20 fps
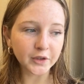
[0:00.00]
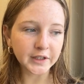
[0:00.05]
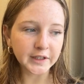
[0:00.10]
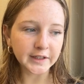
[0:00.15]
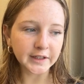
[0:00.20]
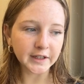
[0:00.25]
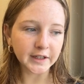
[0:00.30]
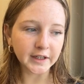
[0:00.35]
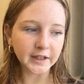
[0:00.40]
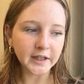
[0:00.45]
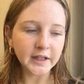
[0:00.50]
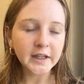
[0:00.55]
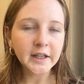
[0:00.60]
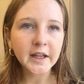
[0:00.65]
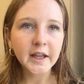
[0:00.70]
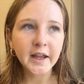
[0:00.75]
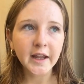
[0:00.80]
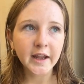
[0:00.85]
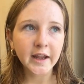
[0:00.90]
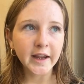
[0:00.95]
here
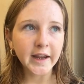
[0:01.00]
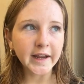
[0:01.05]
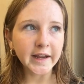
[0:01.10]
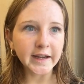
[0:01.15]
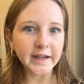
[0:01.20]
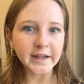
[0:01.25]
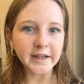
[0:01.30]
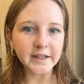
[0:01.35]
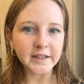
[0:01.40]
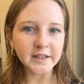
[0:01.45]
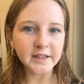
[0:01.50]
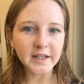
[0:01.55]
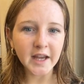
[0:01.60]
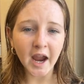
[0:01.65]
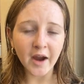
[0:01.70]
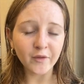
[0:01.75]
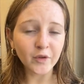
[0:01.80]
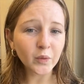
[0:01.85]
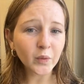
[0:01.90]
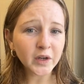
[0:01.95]
and
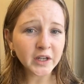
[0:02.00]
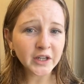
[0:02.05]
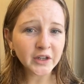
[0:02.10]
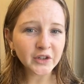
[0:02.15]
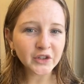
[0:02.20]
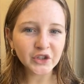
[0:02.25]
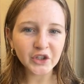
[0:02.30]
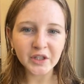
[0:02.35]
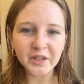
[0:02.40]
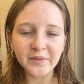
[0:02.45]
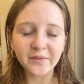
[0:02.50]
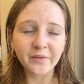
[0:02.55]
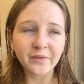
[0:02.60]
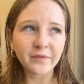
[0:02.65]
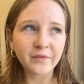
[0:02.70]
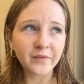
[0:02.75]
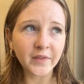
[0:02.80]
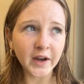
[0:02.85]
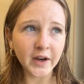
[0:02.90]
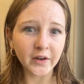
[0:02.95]
everyone here is just
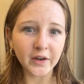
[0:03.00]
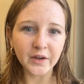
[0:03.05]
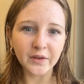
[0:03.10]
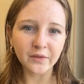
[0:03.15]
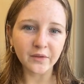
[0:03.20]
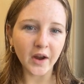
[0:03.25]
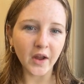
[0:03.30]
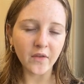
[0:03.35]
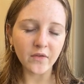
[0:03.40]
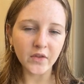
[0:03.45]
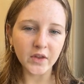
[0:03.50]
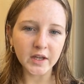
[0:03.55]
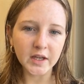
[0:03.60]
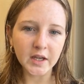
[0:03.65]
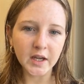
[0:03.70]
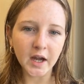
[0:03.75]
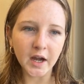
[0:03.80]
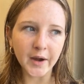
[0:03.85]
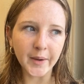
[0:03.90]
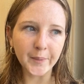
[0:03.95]
very
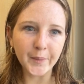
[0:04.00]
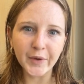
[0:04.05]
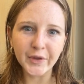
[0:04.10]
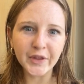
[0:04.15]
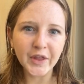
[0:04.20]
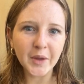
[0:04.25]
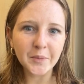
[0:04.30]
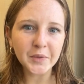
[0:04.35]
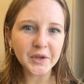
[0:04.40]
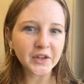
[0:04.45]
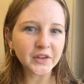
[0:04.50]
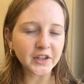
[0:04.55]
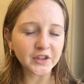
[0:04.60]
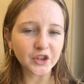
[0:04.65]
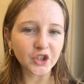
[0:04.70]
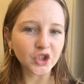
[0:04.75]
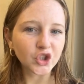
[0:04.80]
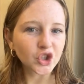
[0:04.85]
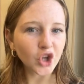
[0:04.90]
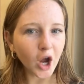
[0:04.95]
friendly, whether that be in
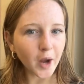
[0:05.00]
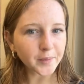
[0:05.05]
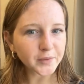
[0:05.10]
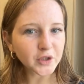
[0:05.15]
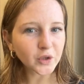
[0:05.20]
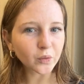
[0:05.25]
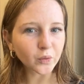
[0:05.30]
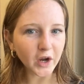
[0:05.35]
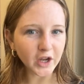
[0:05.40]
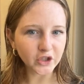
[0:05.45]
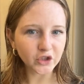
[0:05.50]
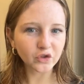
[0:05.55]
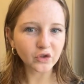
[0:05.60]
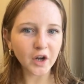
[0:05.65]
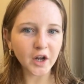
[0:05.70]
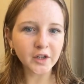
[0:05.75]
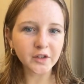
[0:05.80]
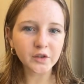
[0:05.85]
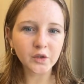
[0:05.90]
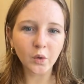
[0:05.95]
the shops and
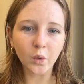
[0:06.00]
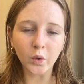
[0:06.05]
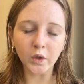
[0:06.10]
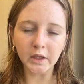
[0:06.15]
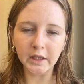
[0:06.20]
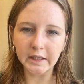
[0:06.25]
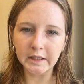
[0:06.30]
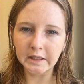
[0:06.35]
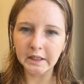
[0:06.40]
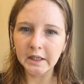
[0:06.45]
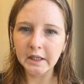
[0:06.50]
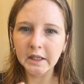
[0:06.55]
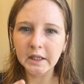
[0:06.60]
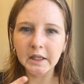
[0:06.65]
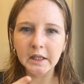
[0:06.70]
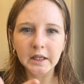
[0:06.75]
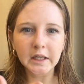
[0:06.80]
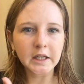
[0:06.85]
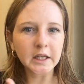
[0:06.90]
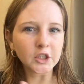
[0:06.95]
restaurants or
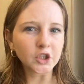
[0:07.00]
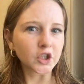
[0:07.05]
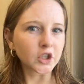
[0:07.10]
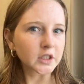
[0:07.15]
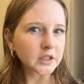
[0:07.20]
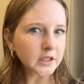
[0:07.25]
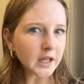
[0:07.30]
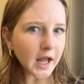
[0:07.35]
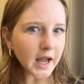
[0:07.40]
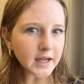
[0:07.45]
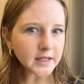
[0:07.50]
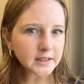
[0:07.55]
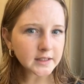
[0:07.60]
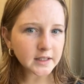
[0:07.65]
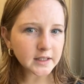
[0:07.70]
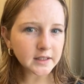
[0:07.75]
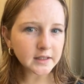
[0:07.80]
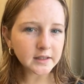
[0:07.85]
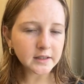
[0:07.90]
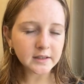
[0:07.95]
in your
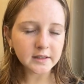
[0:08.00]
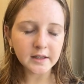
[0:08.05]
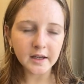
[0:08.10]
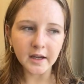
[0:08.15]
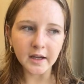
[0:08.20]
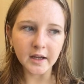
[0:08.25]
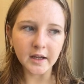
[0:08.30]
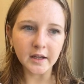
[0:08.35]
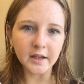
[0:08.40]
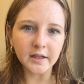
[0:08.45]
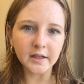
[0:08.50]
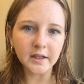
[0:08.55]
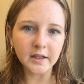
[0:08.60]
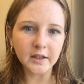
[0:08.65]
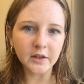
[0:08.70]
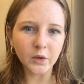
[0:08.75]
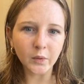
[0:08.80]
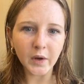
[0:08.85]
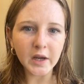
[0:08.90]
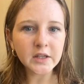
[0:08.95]
classes and
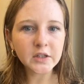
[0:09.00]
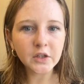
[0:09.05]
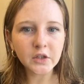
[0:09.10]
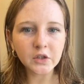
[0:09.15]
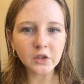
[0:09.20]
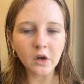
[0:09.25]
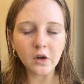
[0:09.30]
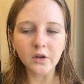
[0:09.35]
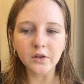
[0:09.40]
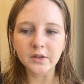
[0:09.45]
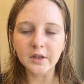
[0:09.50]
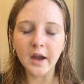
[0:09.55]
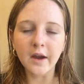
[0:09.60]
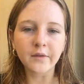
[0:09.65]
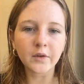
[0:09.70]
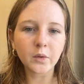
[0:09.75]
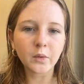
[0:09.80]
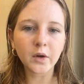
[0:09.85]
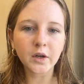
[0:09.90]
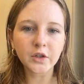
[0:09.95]
in the residence halls.
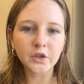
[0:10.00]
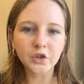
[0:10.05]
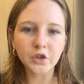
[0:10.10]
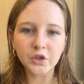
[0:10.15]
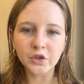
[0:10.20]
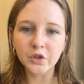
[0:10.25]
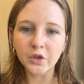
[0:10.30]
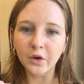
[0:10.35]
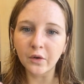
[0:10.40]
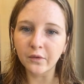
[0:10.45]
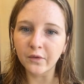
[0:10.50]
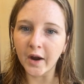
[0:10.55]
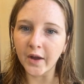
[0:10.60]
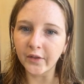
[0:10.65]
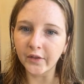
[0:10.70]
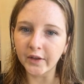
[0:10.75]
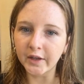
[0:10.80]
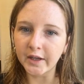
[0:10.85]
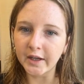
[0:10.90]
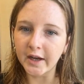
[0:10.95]
Everyone is just so
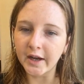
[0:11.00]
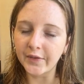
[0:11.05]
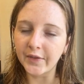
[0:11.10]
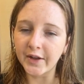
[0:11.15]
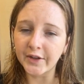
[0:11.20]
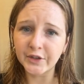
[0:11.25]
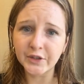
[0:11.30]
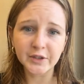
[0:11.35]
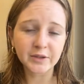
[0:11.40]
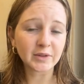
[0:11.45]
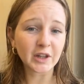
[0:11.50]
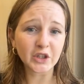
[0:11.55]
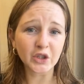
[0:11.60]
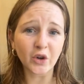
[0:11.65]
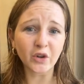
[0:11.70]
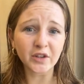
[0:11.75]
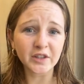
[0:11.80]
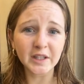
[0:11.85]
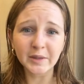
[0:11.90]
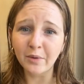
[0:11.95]
friendly, and that's
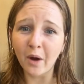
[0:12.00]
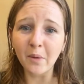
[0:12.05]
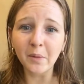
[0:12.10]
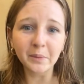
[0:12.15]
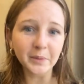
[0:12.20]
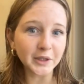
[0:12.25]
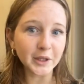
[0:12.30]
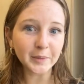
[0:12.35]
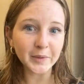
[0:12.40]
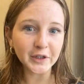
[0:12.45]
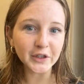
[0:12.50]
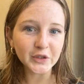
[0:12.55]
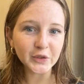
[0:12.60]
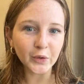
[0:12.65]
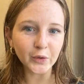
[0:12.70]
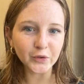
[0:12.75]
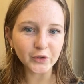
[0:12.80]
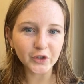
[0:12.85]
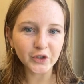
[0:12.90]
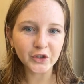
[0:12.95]
honestly probably the biggest
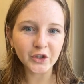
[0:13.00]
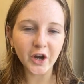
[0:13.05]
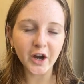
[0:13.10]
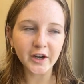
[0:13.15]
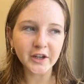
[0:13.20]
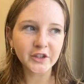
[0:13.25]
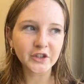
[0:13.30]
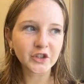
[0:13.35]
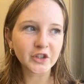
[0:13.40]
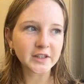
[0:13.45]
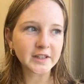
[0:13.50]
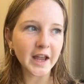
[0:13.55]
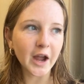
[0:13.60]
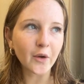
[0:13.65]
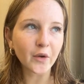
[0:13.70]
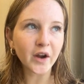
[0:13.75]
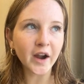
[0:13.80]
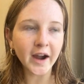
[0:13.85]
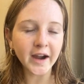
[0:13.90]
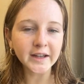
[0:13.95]
culture shock, is just how
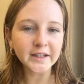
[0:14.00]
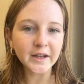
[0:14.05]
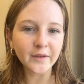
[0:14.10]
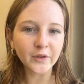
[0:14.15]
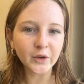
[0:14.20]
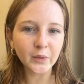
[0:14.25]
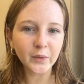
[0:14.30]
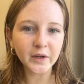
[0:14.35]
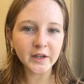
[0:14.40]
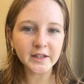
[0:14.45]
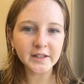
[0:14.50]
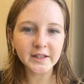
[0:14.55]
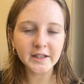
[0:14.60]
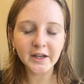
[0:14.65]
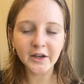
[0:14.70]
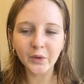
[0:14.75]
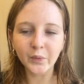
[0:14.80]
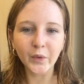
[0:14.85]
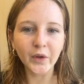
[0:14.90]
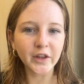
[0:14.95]
kind everyone is
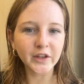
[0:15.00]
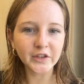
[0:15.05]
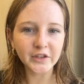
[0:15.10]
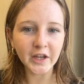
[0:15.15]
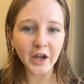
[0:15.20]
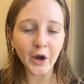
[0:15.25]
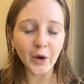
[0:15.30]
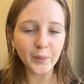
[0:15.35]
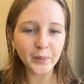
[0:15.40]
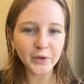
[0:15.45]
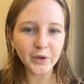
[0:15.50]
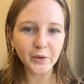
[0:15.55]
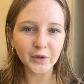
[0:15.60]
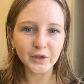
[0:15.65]
here and willing to help you